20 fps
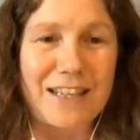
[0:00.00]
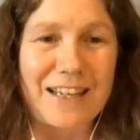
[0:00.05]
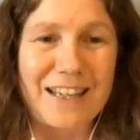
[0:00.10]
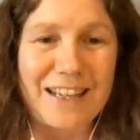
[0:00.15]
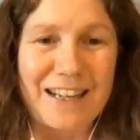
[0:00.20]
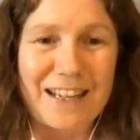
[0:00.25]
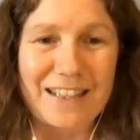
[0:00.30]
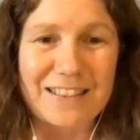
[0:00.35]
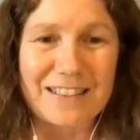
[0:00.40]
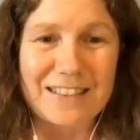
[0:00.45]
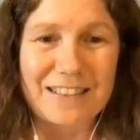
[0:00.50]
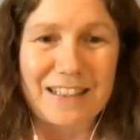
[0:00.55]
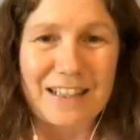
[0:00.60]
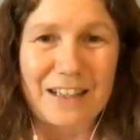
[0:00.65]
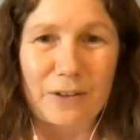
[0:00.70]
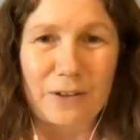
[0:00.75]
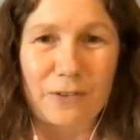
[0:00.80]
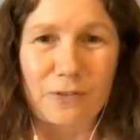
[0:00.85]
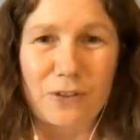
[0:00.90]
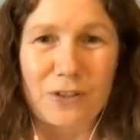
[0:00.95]
was the connection
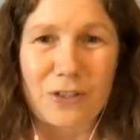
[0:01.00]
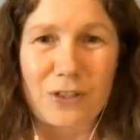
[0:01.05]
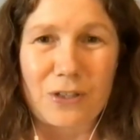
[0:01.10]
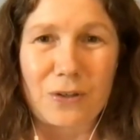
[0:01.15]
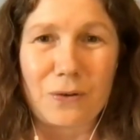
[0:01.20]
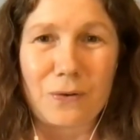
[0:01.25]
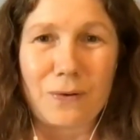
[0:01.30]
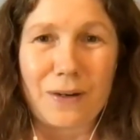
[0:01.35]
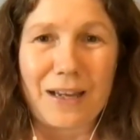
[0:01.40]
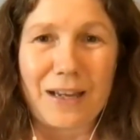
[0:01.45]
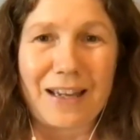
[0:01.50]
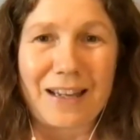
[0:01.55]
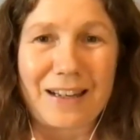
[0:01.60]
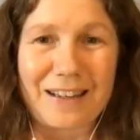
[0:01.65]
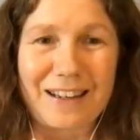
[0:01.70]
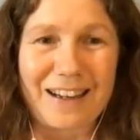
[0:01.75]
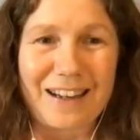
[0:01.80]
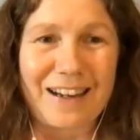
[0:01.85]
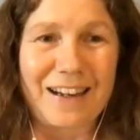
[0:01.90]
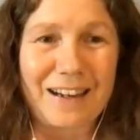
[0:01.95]
there for you,
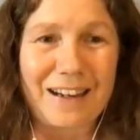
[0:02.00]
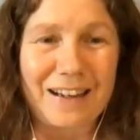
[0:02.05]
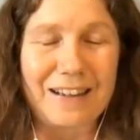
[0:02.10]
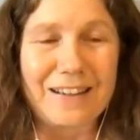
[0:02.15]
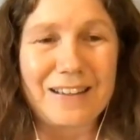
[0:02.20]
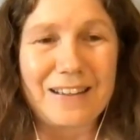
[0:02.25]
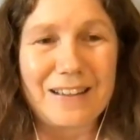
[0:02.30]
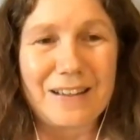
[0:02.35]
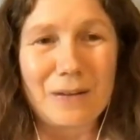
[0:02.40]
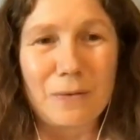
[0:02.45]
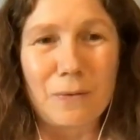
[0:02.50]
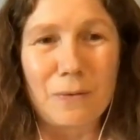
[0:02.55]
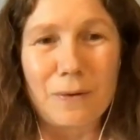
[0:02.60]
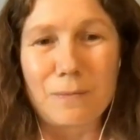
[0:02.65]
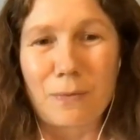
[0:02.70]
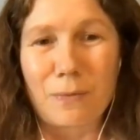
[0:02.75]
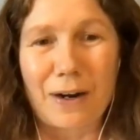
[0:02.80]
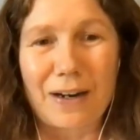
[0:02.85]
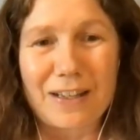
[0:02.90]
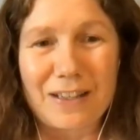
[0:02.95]
and
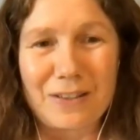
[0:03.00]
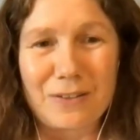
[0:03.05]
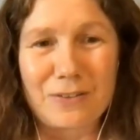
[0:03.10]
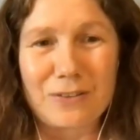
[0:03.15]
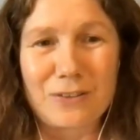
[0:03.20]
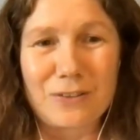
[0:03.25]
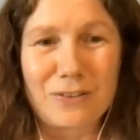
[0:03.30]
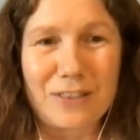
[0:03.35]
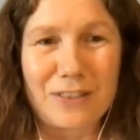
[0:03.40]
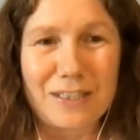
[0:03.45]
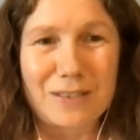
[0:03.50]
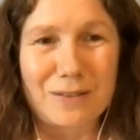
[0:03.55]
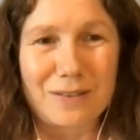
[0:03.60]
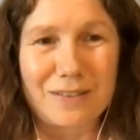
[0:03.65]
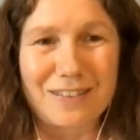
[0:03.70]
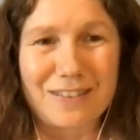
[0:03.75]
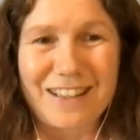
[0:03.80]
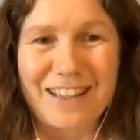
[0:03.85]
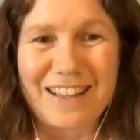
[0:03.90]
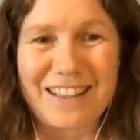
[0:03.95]
what brought you to
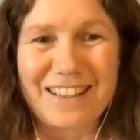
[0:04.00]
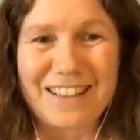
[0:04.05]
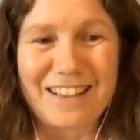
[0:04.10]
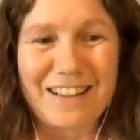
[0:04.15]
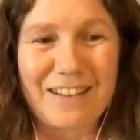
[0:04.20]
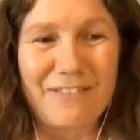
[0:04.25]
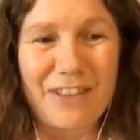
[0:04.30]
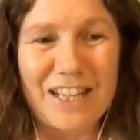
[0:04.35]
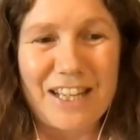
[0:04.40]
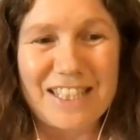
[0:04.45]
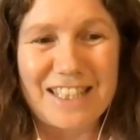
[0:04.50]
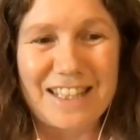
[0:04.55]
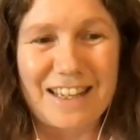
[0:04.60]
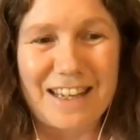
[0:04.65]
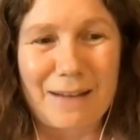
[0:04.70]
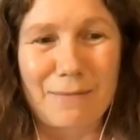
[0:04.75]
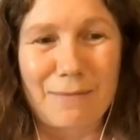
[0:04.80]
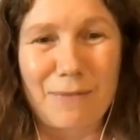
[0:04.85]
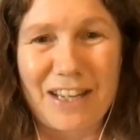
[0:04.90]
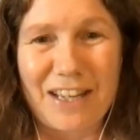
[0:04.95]
this amazing
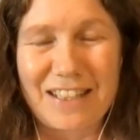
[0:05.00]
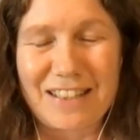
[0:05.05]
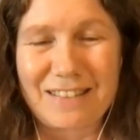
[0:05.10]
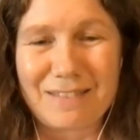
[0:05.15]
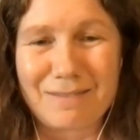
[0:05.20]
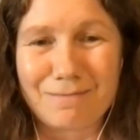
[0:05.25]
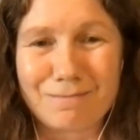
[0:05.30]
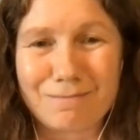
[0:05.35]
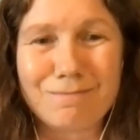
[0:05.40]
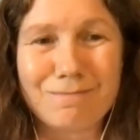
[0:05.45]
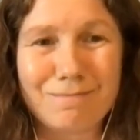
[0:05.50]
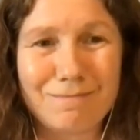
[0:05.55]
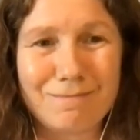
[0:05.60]
campaign?